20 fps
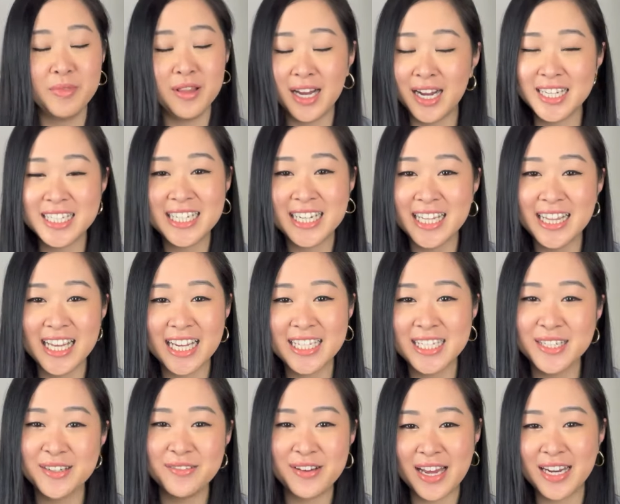large
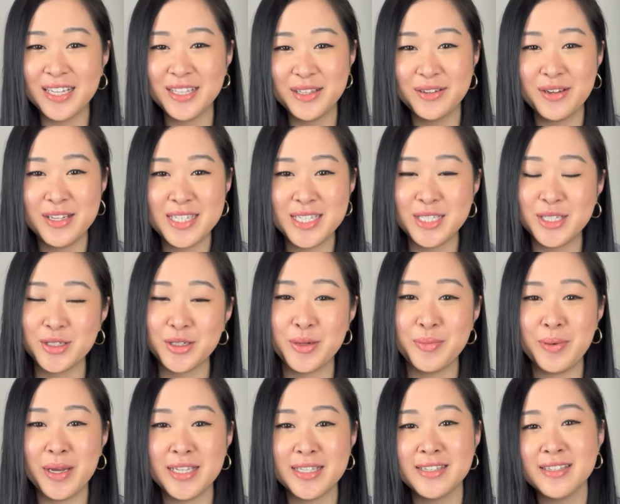collection of Ana Luisa jewelry
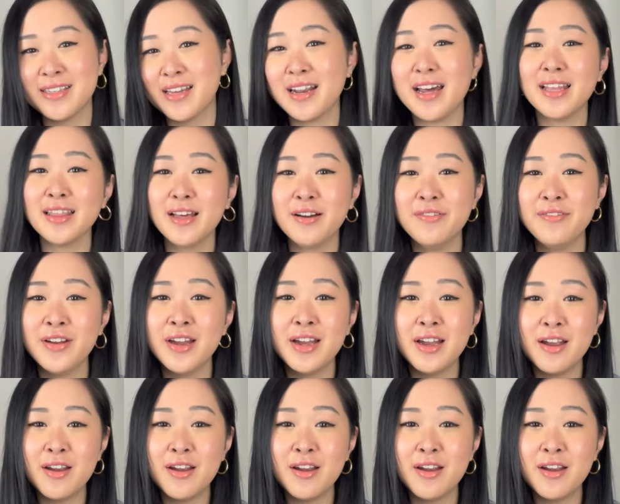pieces that I love